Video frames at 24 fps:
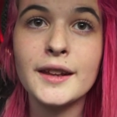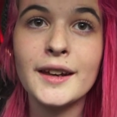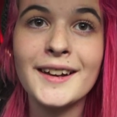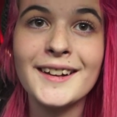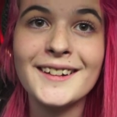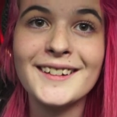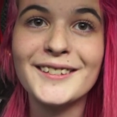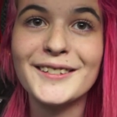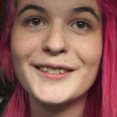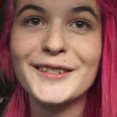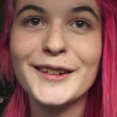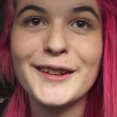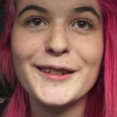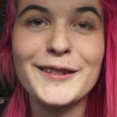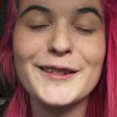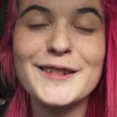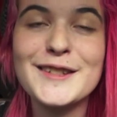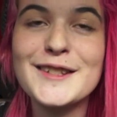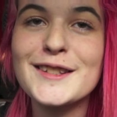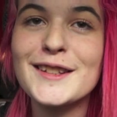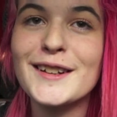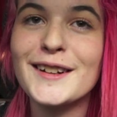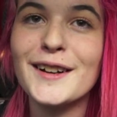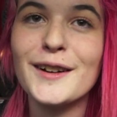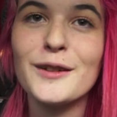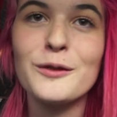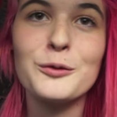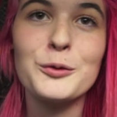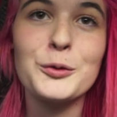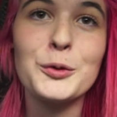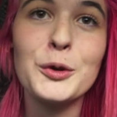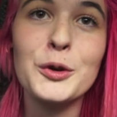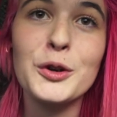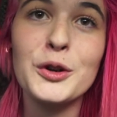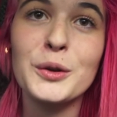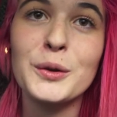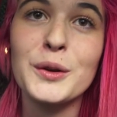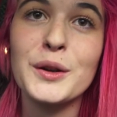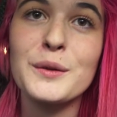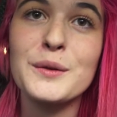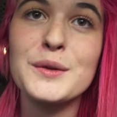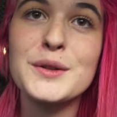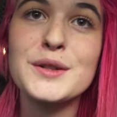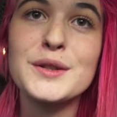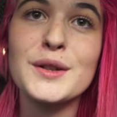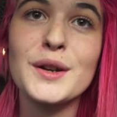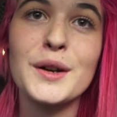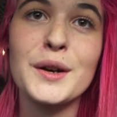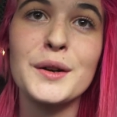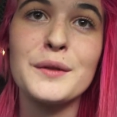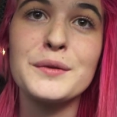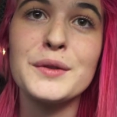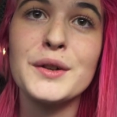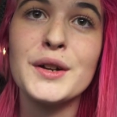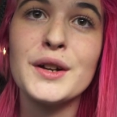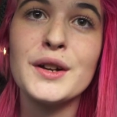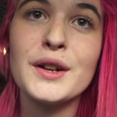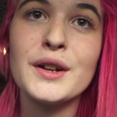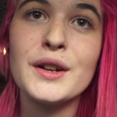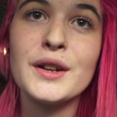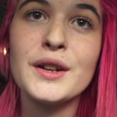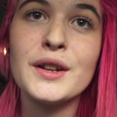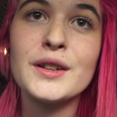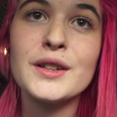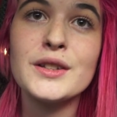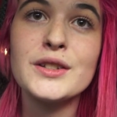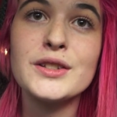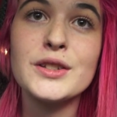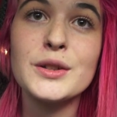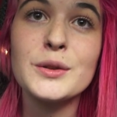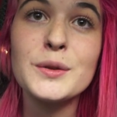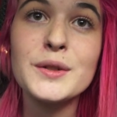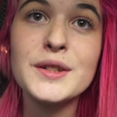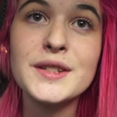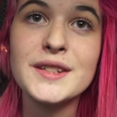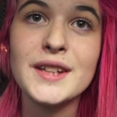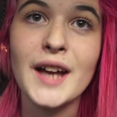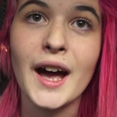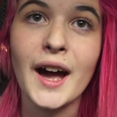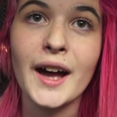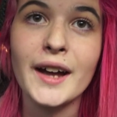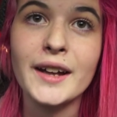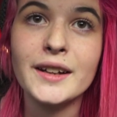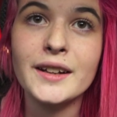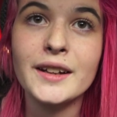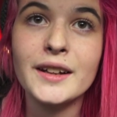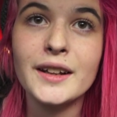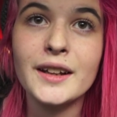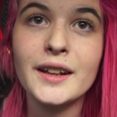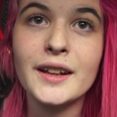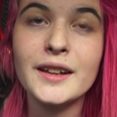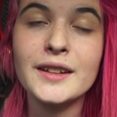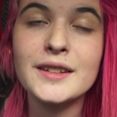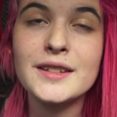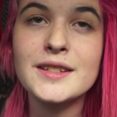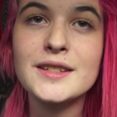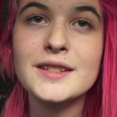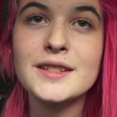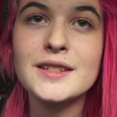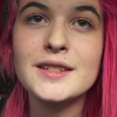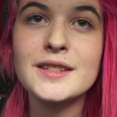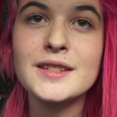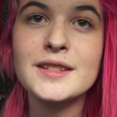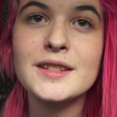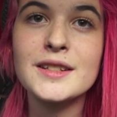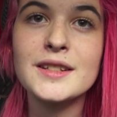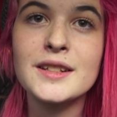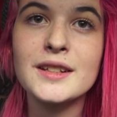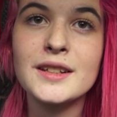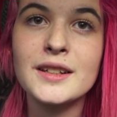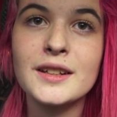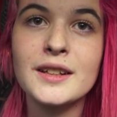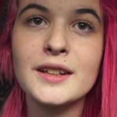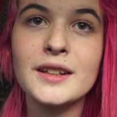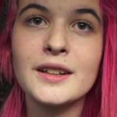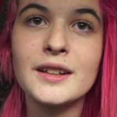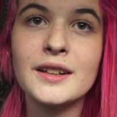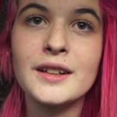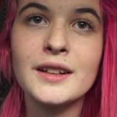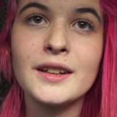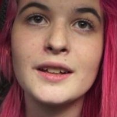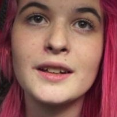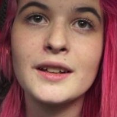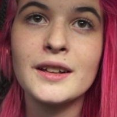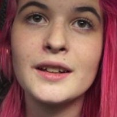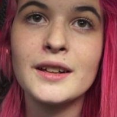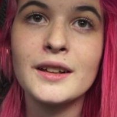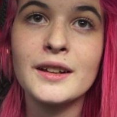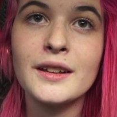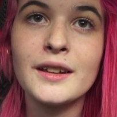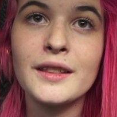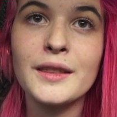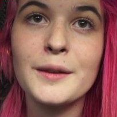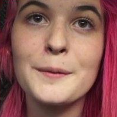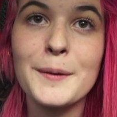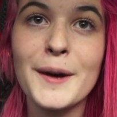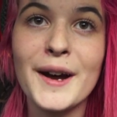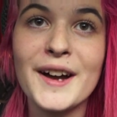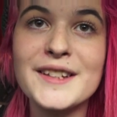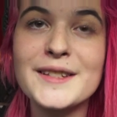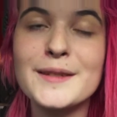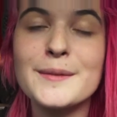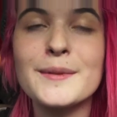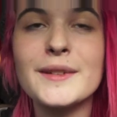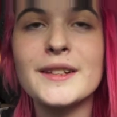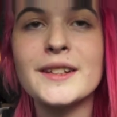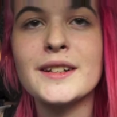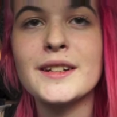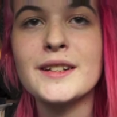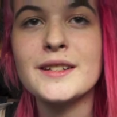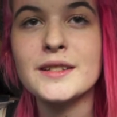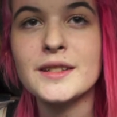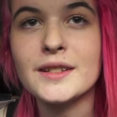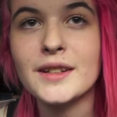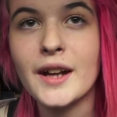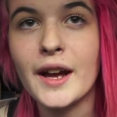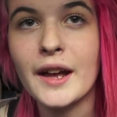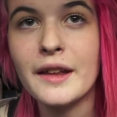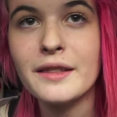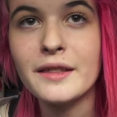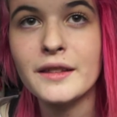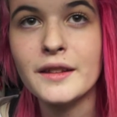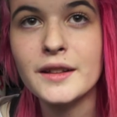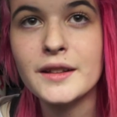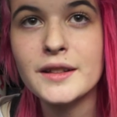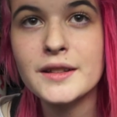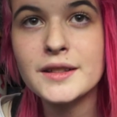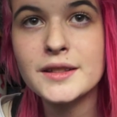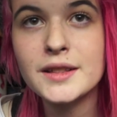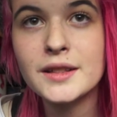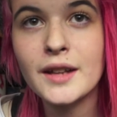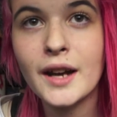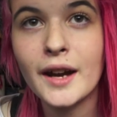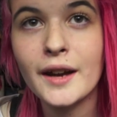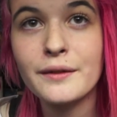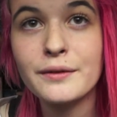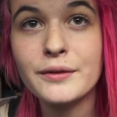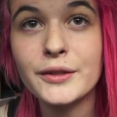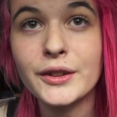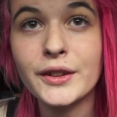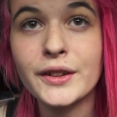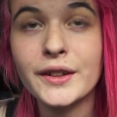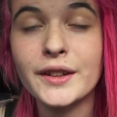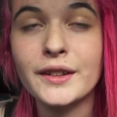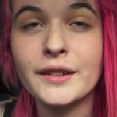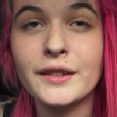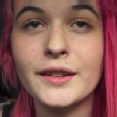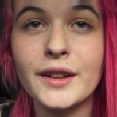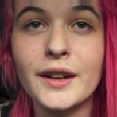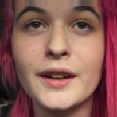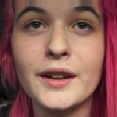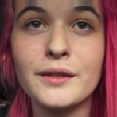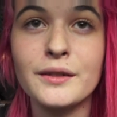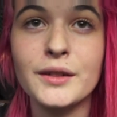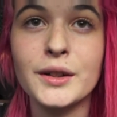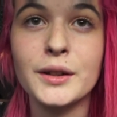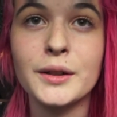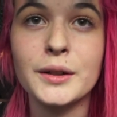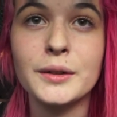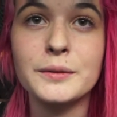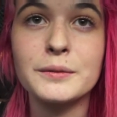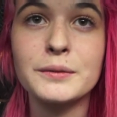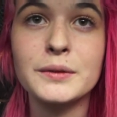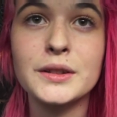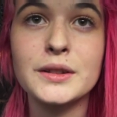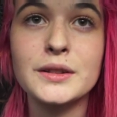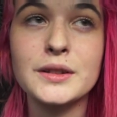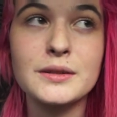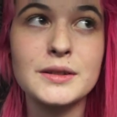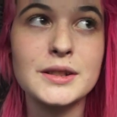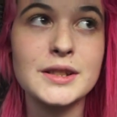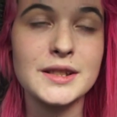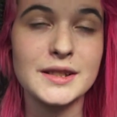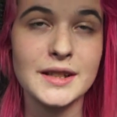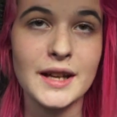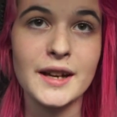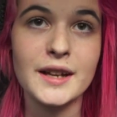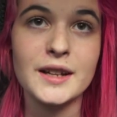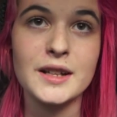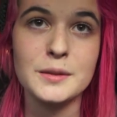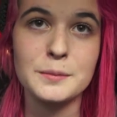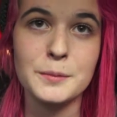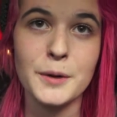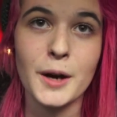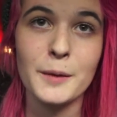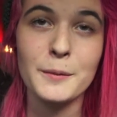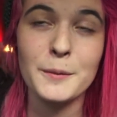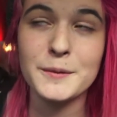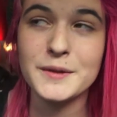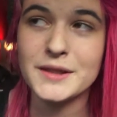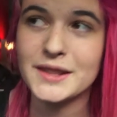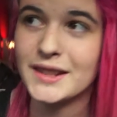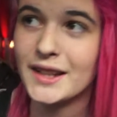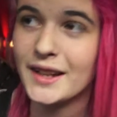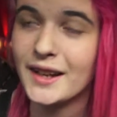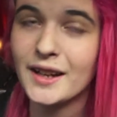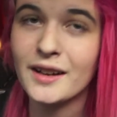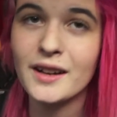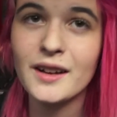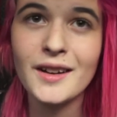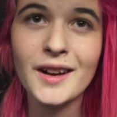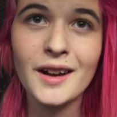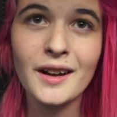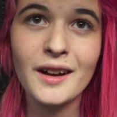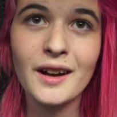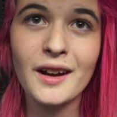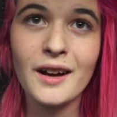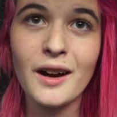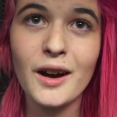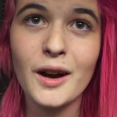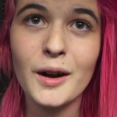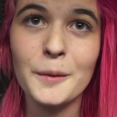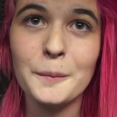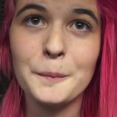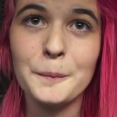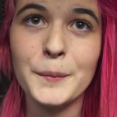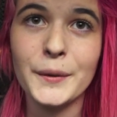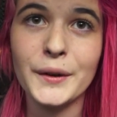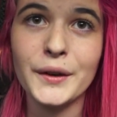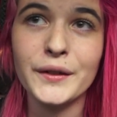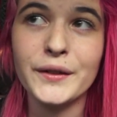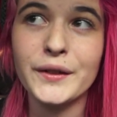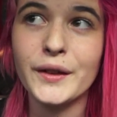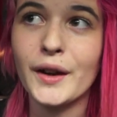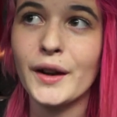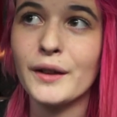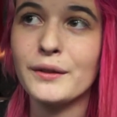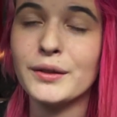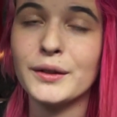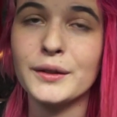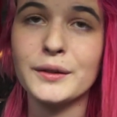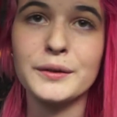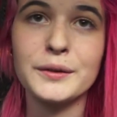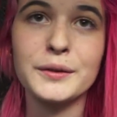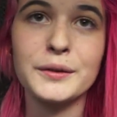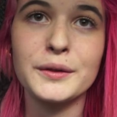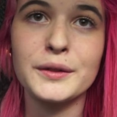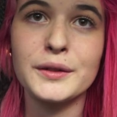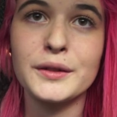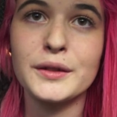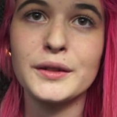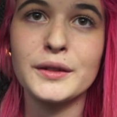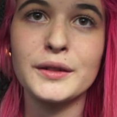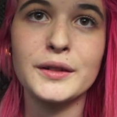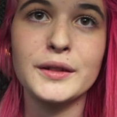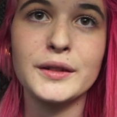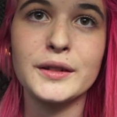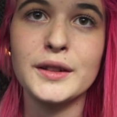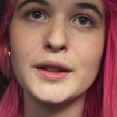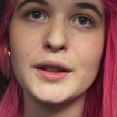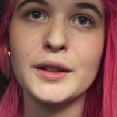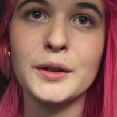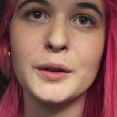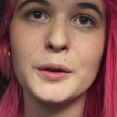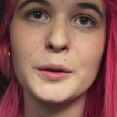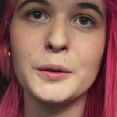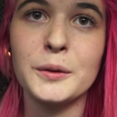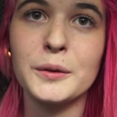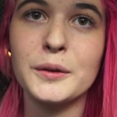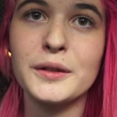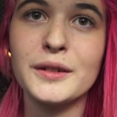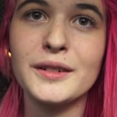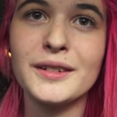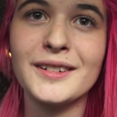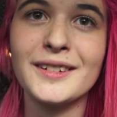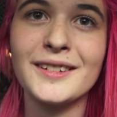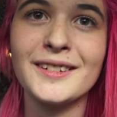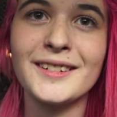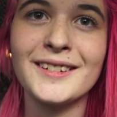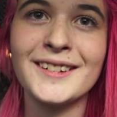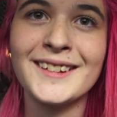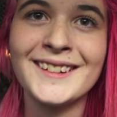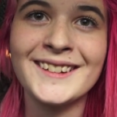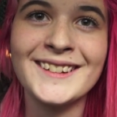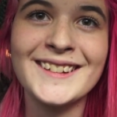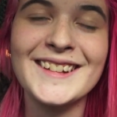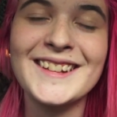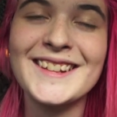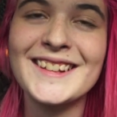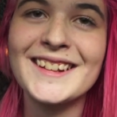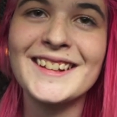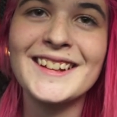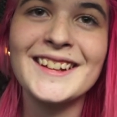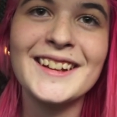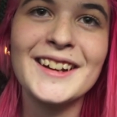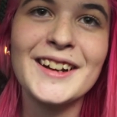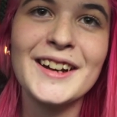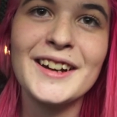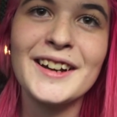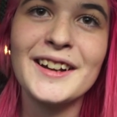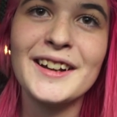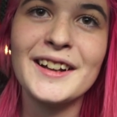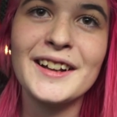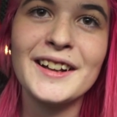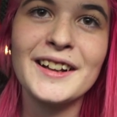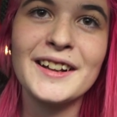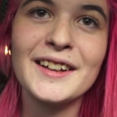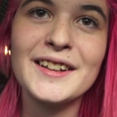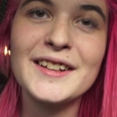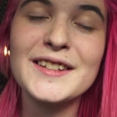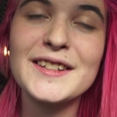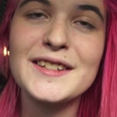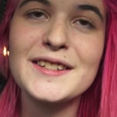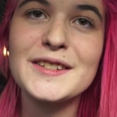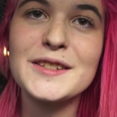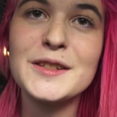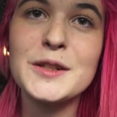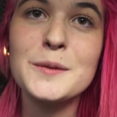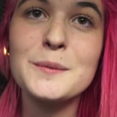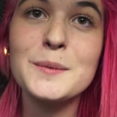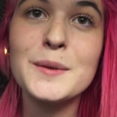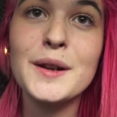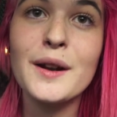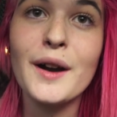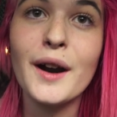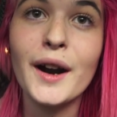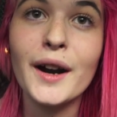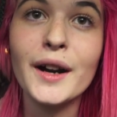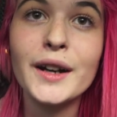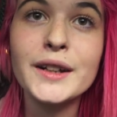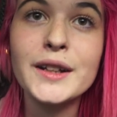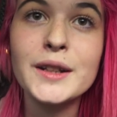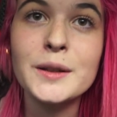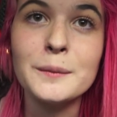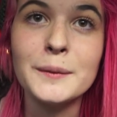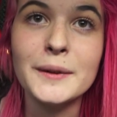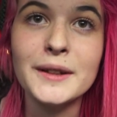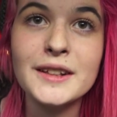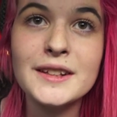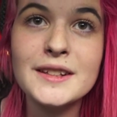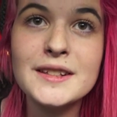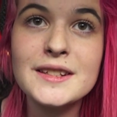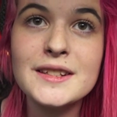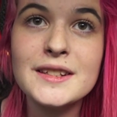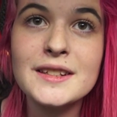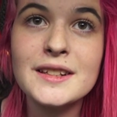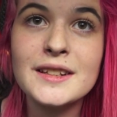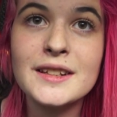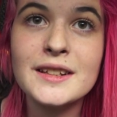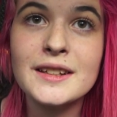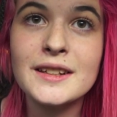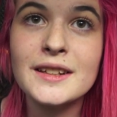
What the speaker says: then we would solve war, we would solve suicide. It's just, the possibilities are endless. I feel like a lot of our society's problems today are built off of, you know, just stupid arguments.